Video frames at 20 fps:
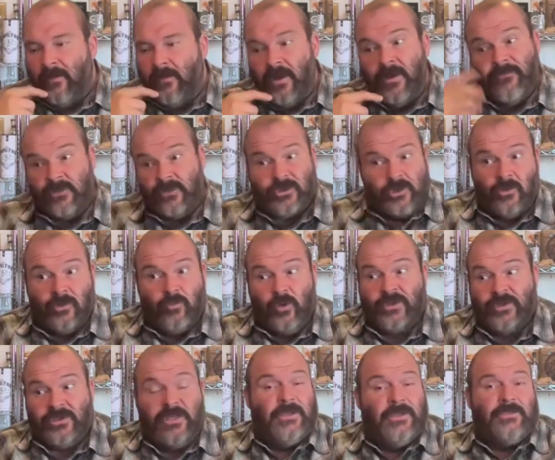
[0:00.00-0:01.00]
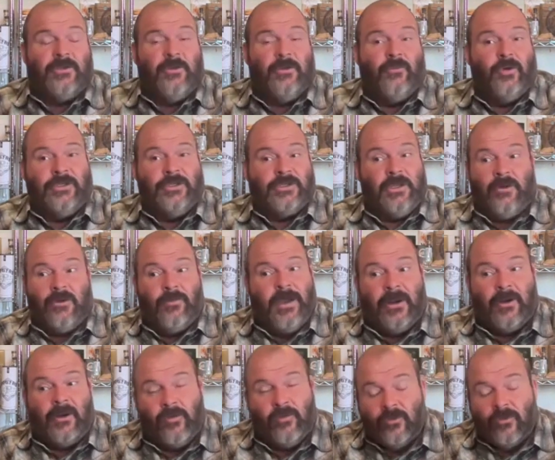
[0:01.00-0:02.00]
If it's good whiskey, it's good whiskey, no
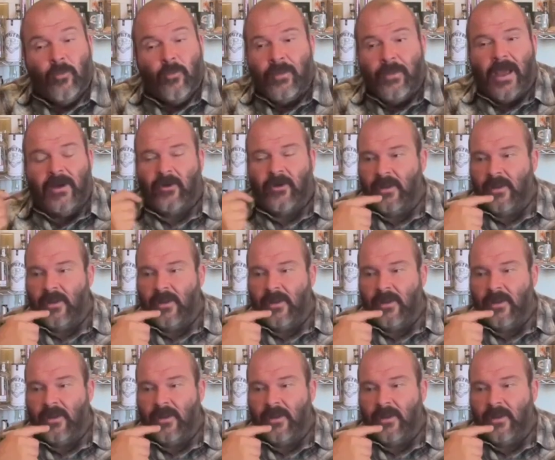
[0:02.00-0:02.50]
matter